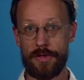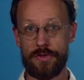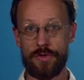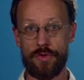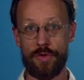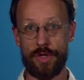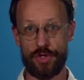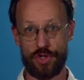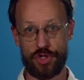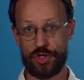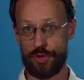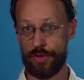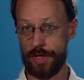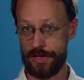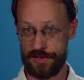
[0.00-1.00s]
to
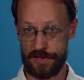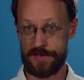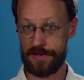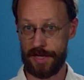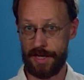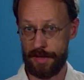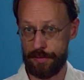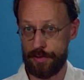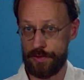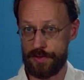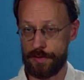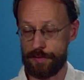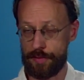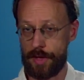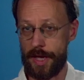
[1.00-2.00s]
ensuring sustainable
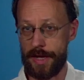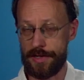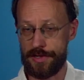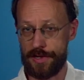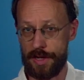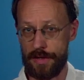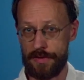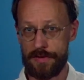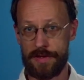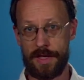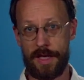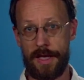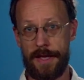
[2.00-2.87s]
supply chains.